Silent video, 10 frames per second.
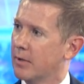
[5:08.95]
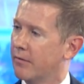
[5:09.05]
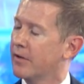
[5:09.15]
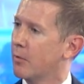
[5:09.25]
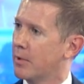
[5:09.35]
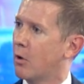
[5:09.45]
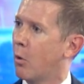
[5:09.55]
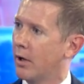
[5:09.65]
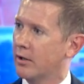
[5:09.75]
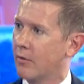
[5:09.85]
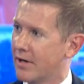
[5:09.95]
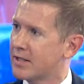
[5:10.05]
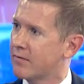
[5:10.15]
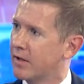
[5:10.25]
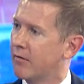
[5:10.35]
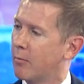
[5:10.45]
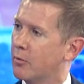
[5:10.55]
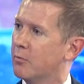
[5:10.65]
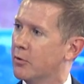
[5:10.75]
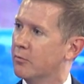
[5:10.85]
And I think they'll be quite aggressive in their
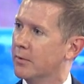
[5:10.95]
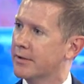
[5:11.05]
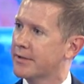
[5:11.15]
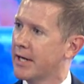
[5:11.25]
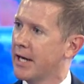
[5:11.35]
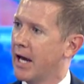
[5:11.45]
upward movements.